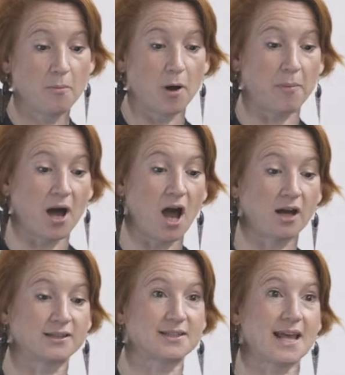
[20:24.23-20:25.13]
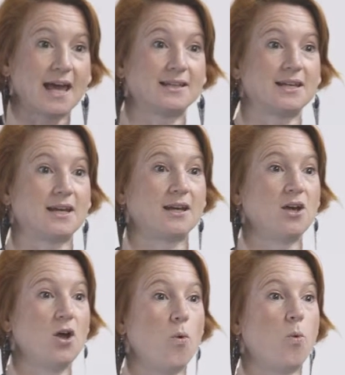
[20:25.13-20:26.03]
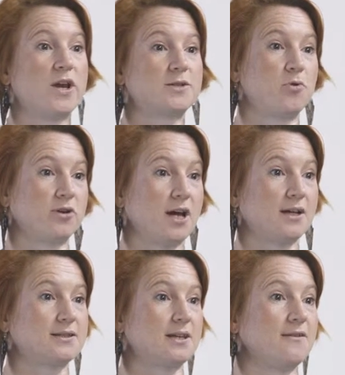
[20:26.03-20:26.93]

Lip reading: But by understanding which products,